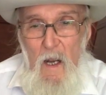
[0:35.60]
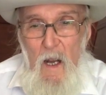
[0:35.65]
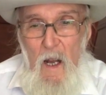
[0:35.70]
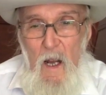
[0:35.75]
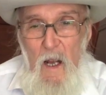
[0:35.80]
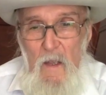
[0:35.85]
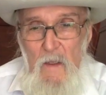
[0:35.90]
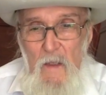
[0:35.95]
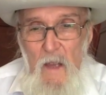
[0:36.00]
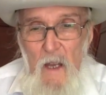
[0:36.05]

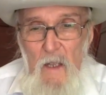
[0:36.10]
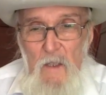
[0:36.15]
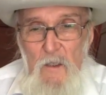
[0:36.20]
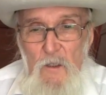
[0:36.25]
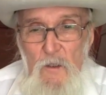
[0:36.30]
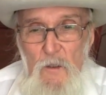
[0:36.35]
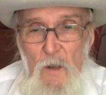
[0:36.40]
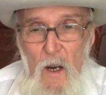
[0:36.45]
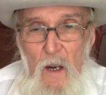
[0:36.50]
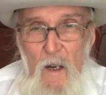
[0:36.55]
and that
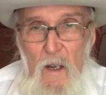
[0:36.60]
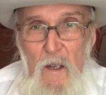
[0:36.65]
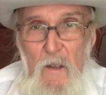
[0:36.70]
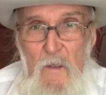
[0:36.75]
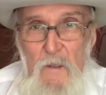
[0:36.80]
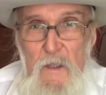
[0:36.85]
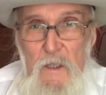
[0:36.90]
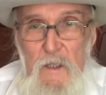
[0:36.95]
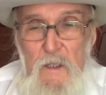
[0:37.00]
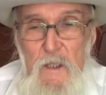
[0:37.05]

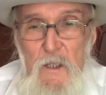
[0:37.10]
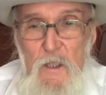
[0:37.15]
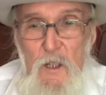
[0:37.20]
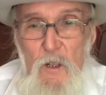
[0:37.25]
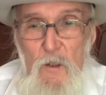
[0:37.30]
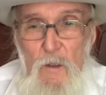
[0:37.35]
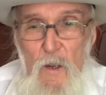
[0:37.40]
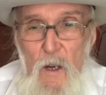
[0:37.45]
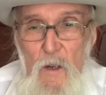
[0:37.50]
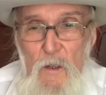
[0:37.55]
drives the
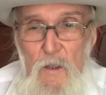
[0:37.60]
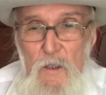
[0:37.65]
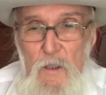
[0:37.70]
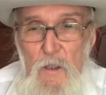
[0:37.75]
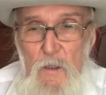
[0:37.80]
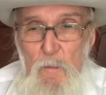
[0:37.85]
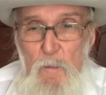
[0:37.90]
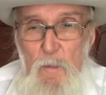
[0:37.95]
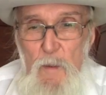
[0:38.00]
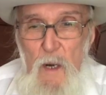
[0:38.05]

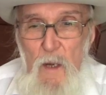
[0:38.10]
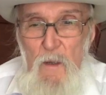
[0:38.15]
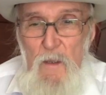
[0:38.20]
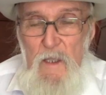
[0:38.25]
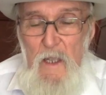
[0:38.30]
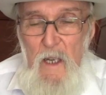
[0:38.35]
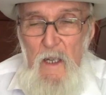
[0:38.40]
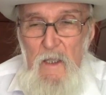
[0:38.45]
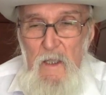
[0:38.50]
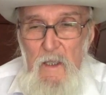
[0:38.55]
corrosion
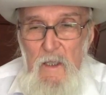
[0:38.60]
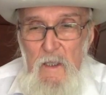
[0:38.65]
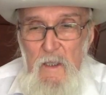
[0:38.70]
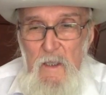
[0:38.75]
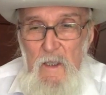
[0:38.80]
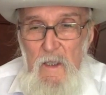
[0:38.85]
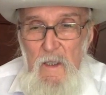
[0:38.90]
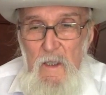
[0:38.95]
process